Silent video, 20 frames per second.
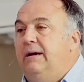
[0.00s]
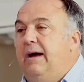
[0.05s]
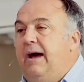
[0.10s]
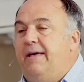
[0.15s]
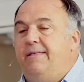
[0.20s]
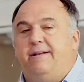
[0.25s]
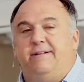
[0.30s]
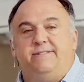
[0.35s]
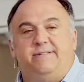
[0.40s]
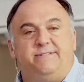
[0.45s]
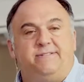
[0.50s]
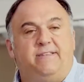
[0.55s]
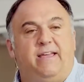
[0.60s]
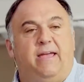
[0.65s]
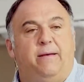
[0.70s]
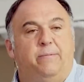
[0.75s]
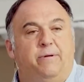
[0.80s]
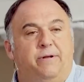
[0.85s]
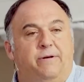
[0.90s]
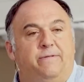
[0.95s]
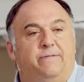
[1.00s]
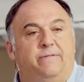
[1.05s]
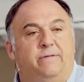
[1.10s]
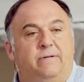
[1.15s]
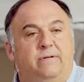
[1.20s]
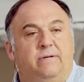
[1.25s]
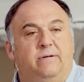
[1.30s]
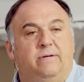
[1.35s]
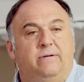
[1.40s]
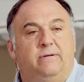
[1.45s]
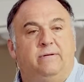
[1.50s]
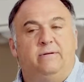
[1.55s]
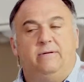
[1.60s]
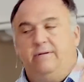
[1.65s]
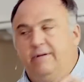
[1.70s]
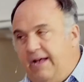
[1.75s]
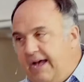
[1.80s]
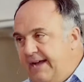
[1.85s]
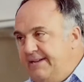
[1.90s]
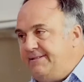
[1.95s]
I think it's a statement of
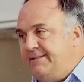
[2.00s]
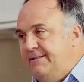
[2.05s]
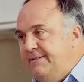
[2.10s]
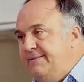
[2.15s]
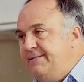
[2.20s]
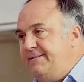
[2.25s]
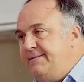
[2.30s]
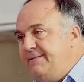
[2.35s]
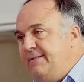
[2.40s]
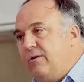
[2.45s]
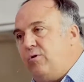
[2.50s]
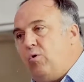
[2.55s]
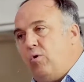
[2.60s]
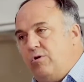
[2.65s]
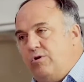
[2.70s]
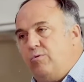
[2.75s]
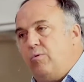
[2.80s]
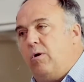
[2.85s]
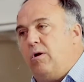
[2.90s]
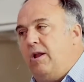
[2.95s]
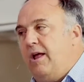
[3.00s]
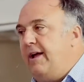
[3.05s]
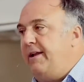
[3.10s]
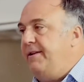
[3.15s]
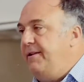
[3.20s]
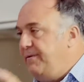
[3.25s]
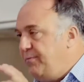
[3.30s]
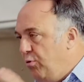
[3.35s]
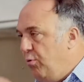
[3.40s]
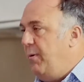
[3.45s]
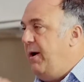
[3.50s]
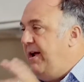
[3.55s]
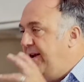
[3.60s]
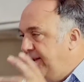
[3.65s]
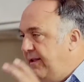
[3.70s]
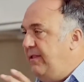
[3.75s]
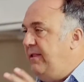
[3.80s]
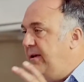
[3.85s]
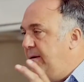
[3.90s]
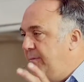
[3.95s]
essence, according to our likeness. We're made
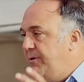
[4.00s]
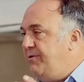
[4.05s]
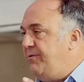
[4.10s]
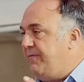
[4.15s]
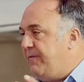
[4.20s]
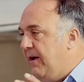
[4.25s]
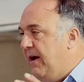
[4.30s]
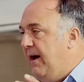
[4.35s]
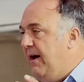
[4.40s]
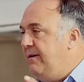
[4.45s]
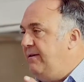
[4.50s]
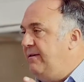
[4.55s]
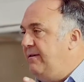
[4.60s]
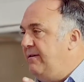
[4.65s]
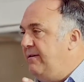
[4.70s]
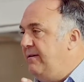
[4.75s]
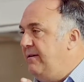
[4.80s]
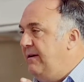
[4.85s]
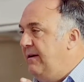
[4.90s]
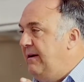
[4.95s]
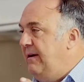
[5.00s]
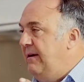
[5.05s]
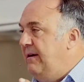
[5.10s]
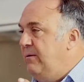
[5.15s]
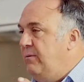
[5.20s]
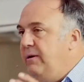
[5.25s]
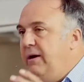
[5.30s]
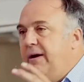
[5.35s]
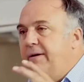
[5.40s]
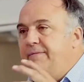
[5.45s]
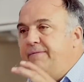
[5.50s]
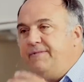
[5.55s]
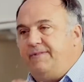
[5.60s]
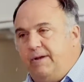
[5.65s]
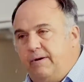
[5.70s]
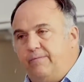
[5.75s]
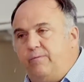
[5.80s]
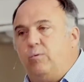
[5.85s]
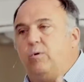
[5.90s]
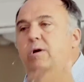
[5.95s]
in the image of God. We have
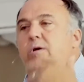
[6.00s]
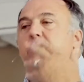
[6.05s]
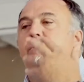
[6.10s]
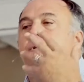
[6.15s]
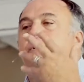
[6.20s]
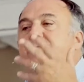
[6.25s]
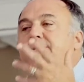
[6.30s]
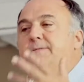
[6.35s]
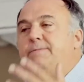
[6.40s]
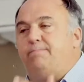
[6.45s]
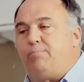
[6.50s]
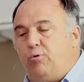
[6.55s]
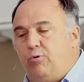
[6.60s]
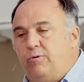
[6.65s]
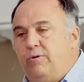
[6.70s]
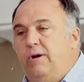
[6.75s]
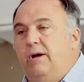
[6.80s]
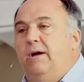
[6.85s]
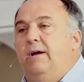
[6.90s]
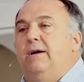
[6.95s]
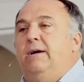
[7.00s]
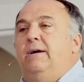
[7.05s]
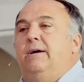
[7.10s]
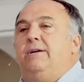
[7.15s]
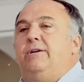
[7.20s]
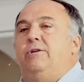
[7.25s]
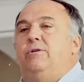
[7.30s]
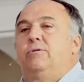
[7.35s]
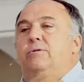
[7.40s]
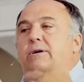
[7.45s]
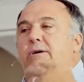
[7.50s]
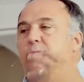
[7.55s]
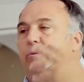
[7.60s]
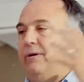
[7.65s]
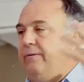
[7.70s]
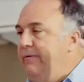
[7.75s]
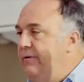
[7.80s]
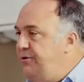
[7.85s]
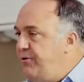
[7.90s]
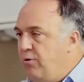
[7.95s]
self-awareness. We
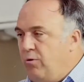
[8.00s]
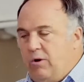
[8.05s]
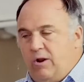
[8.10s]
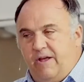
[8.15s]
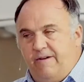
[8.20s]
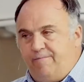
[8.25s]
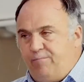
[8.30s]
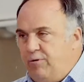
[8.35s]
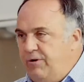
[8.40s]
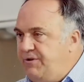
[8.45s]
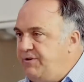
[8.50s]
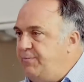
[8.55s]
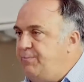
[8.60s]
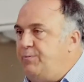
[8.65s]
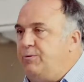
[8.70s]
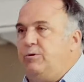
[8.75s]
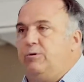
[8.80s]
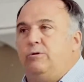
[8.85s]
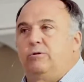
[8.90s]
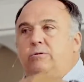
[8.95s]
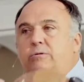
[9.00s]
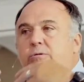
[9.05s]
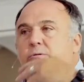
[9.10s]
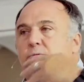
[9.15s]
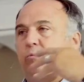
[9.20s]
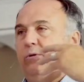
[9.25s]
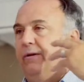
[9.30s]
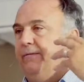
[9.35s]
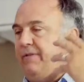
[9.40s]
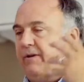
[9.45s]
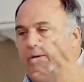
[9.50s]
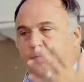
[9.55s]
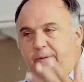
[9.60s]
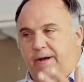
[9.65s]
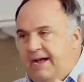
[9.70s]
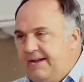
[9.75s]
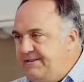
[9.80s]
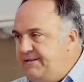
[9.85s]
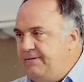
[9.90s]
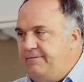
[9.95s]
have eternal life principle. We have the
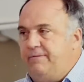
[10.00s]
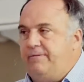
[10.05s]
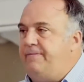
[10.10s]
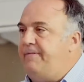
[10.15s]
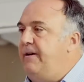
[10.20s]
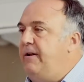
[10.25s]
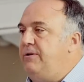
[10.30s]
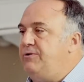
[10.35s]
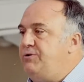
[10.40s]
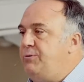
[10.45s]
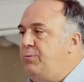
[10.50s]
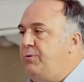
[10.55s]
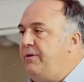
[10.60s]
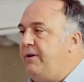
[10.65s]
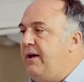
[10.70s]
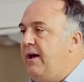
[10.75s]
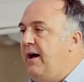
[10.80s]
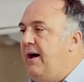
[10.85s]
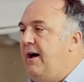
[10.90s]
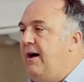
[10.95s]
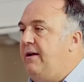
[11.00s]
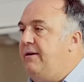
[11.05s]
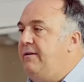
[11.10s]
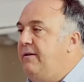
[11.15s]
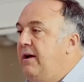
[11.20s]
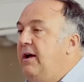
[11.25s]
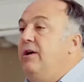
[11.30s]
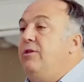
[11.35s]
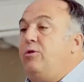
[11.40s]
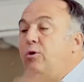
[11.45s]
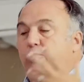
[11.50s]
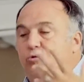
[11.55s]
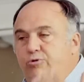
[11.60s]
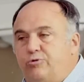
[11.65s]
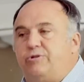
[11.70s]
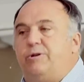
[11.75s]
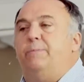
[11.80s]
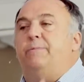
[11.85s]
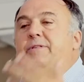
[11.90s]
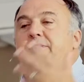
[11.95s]
capacity of a fellowship with God. Those are
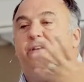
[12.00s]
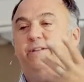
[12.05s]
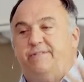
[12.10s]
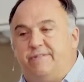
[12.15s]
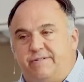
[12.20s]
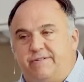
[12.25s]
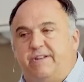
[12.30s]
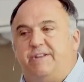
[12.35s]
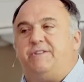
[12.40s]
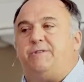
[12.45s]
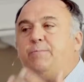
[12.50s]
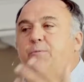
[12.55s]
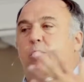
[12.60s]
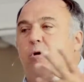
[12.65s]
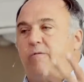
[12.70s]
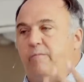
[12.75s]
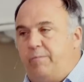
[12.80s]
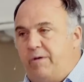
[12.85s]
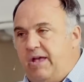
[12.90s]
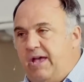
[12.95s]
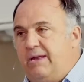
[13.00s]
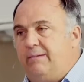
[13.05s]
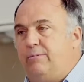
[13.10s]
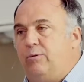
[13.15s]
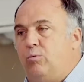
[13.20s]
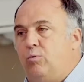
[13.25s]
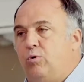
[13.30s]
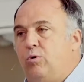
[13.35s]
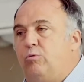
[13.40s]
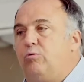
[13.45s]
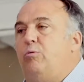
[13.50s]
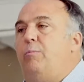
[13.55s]
some of the things that set us apart from the animal world.